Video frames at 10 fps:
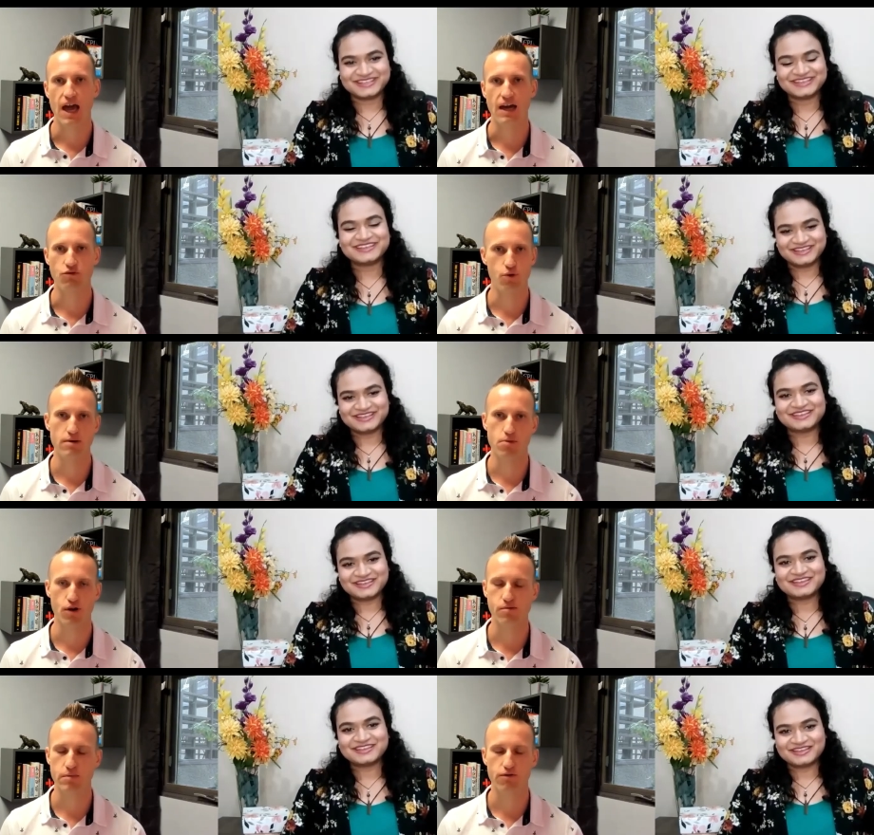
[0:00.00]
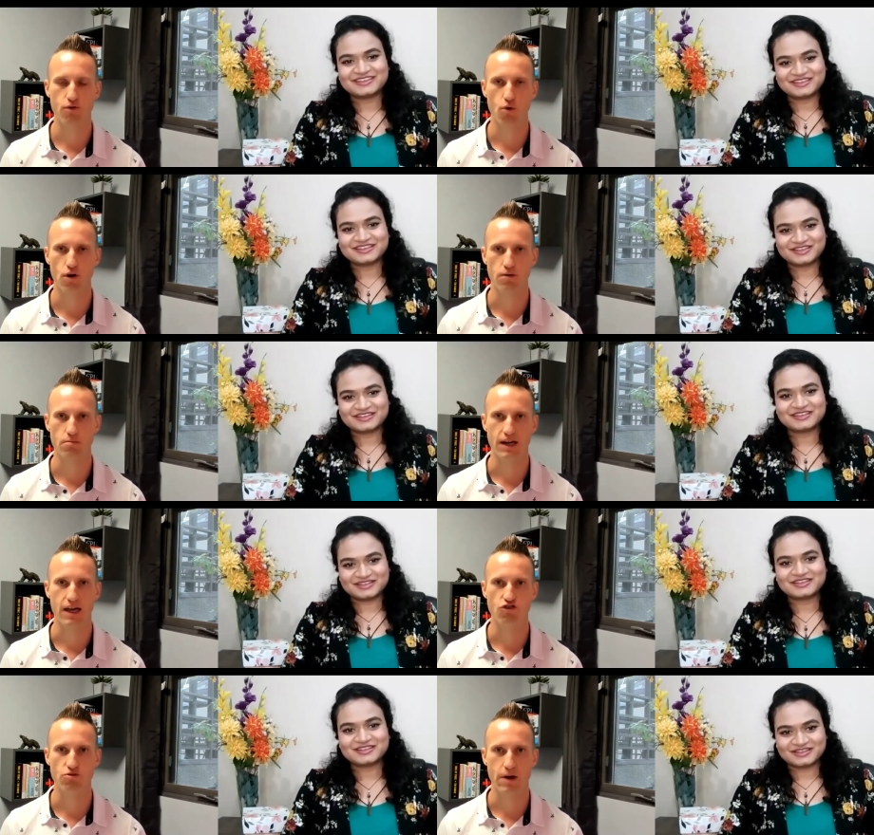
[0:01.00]
Speaker 1: and reimbursement for
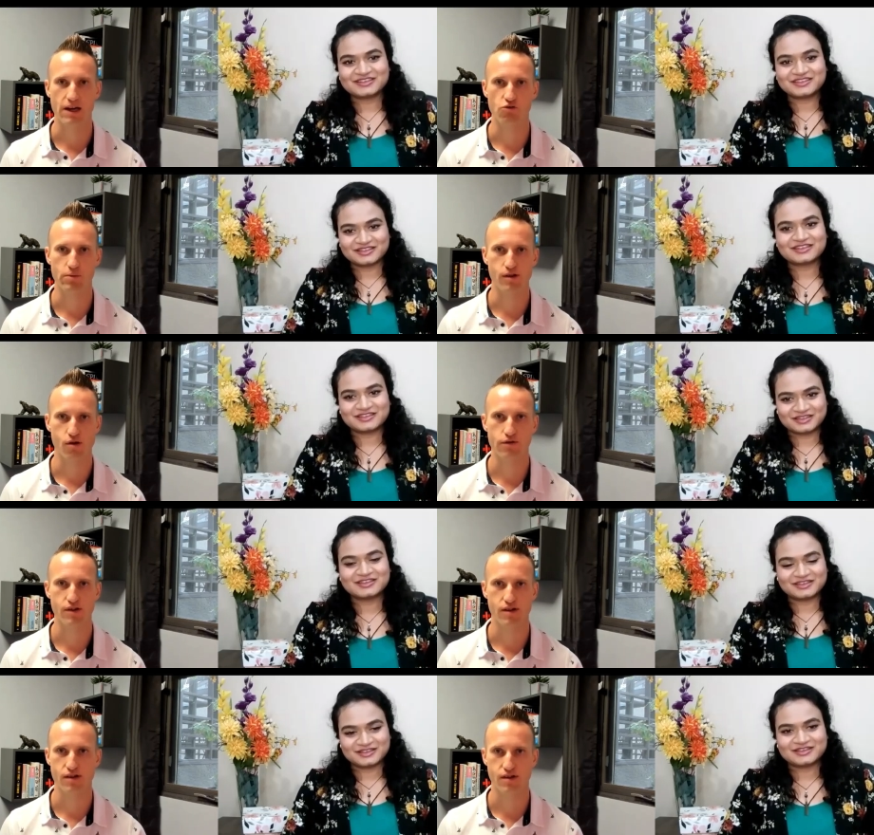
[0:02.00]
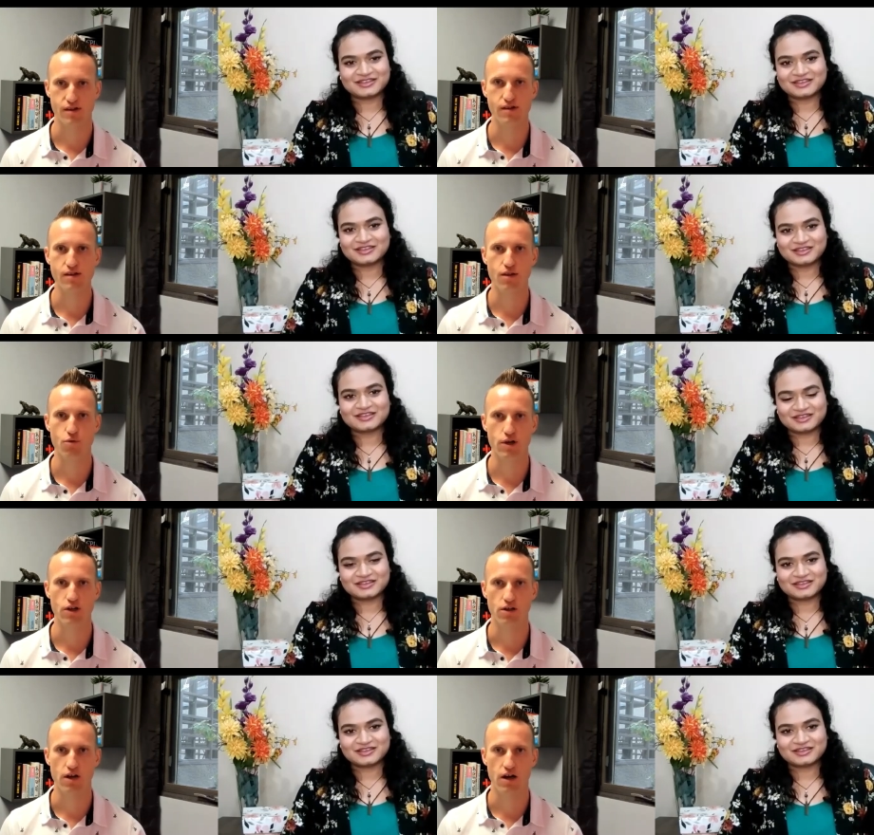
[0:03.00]
medication management services, because this is the
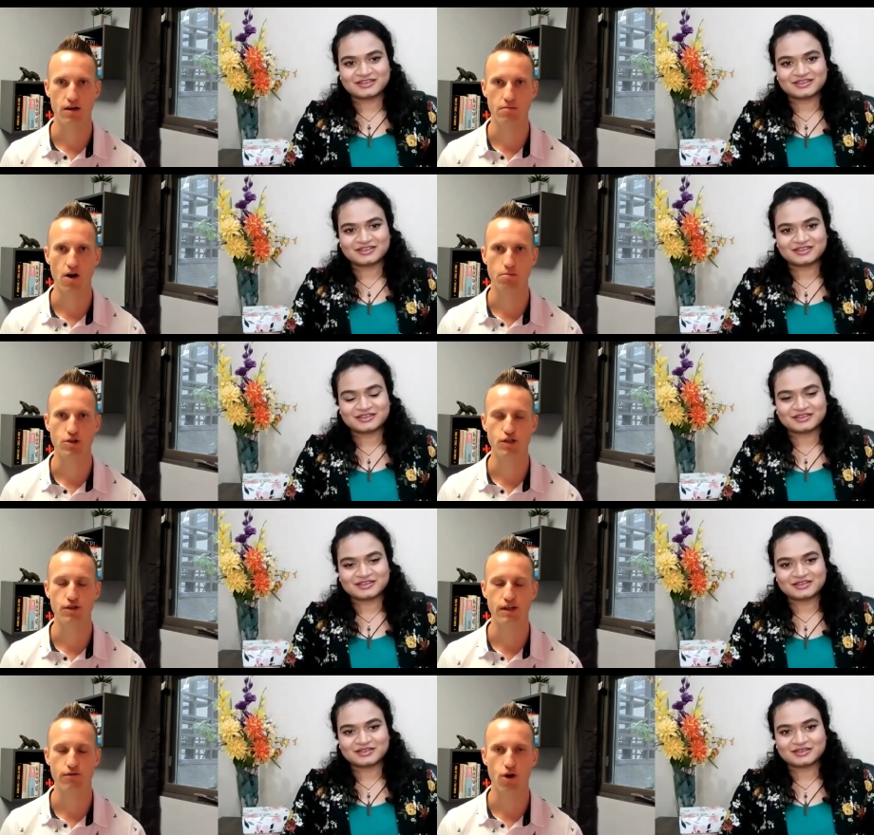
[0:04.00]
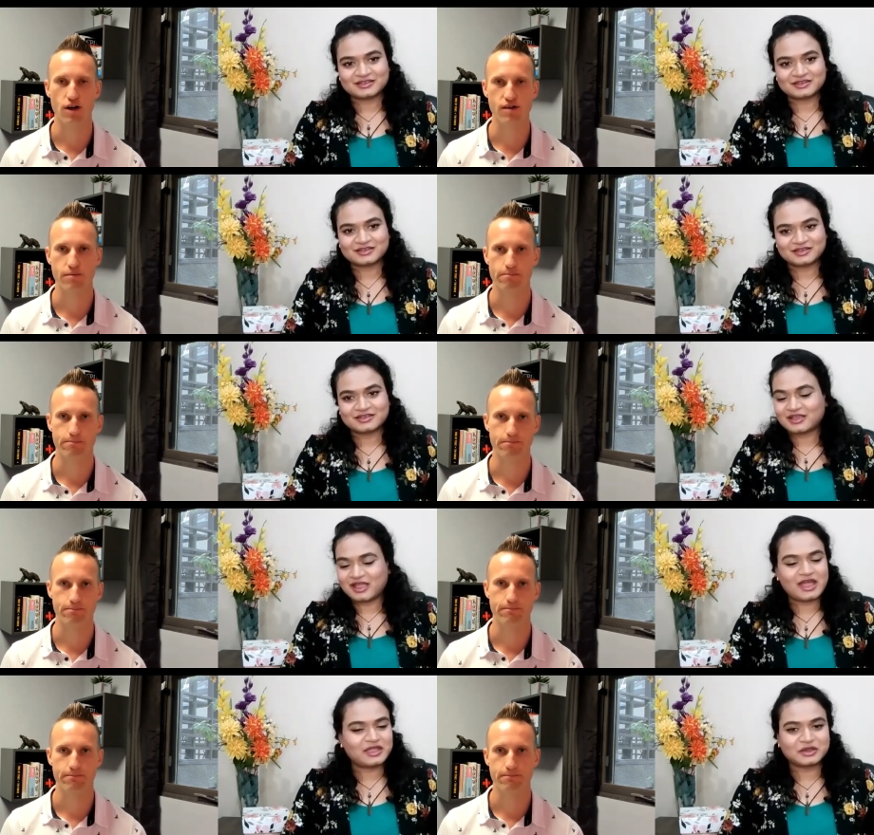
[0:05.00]
real um, opportunity for us.
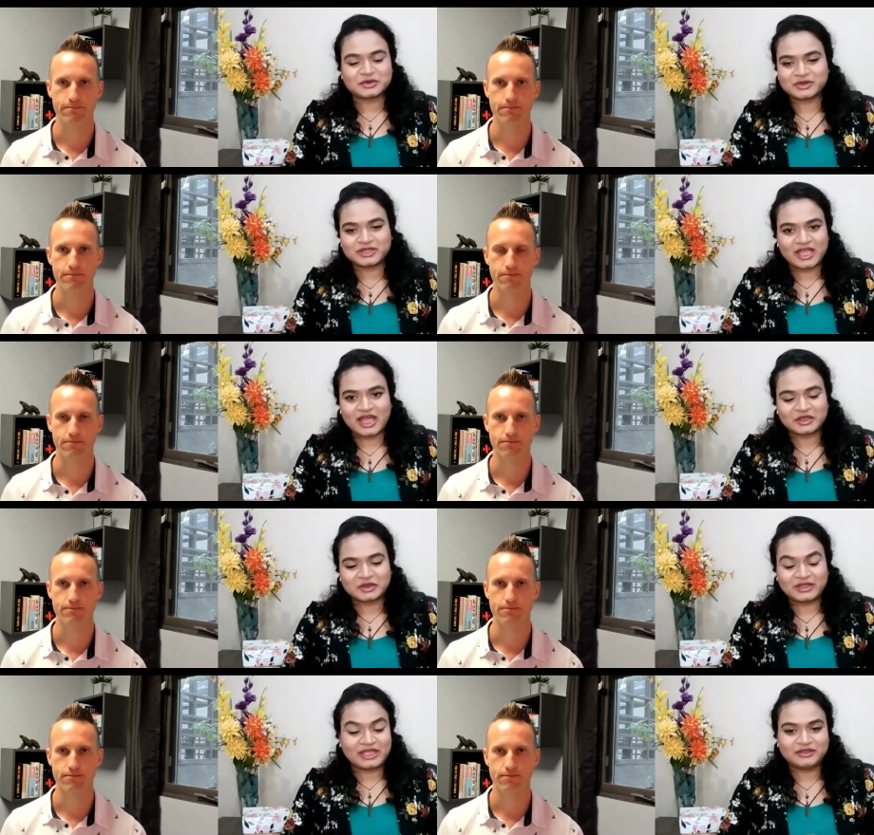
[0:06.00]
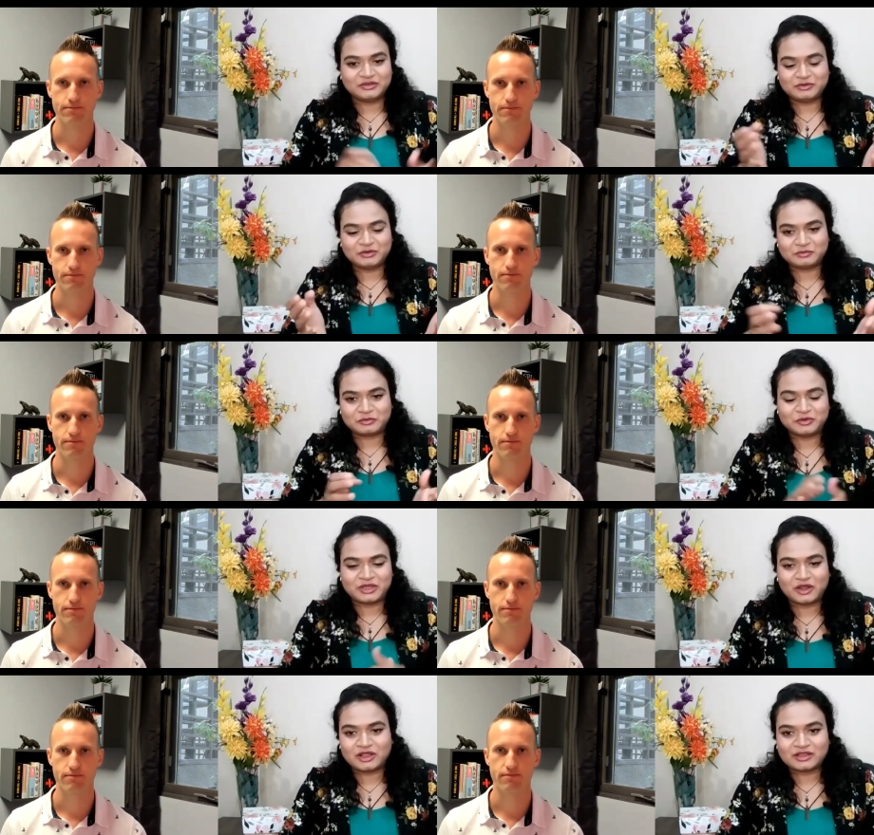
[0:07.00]
Speaker 2: I agree. I agree, and you
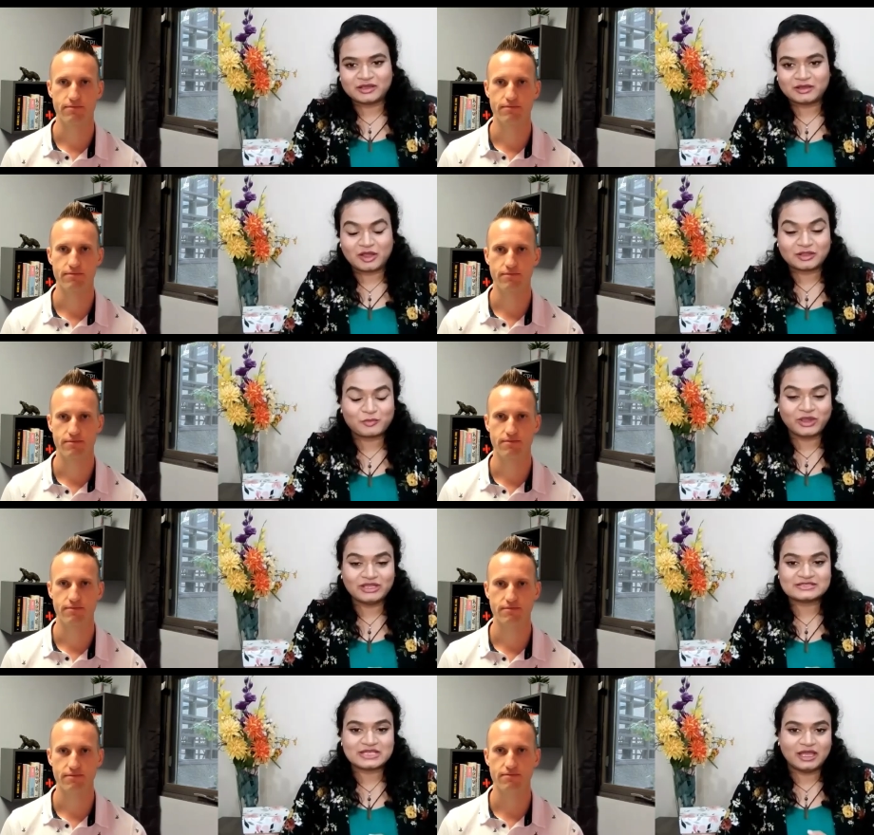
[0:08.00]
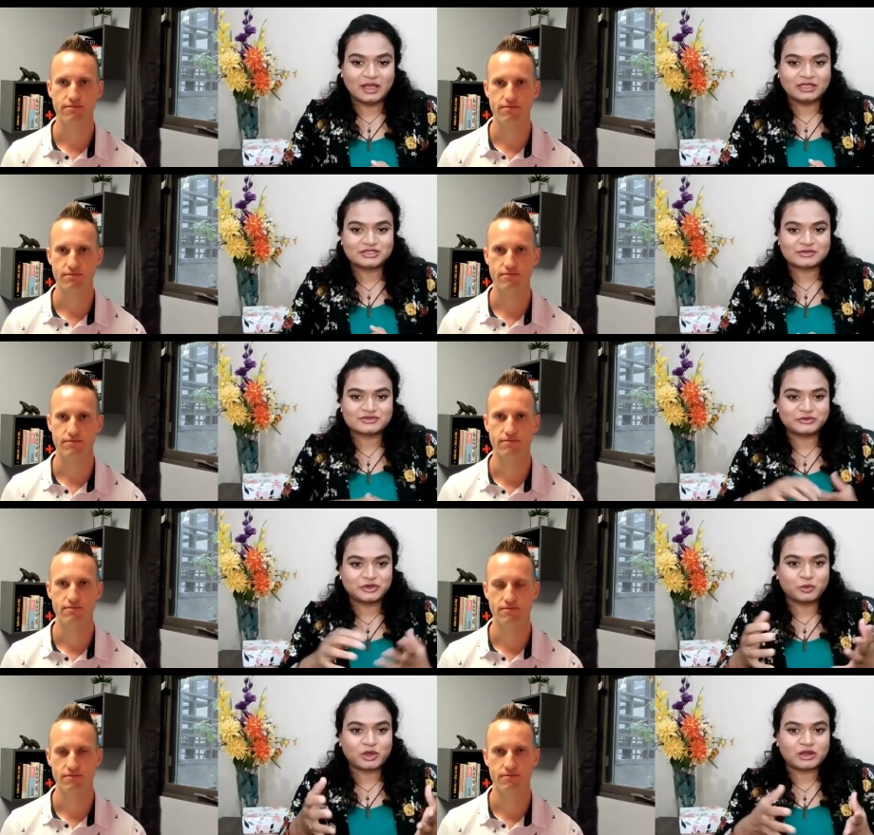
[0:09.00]
you hit all the all the points uh, in terms of
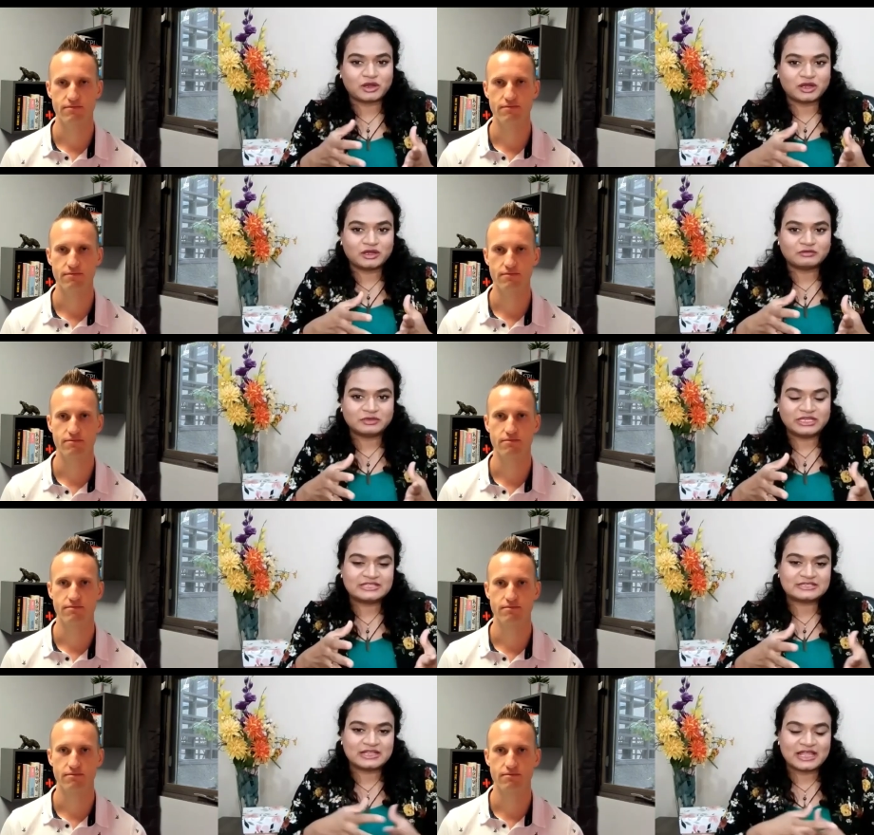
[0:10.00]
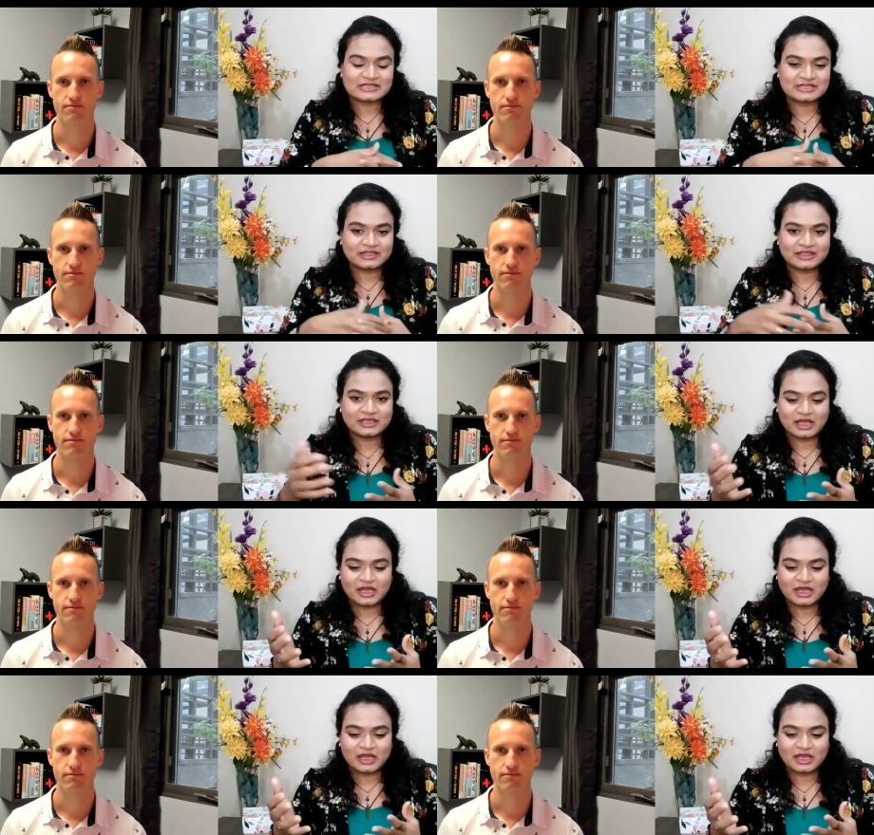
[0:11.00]
you know what are our needs and lacks, and I think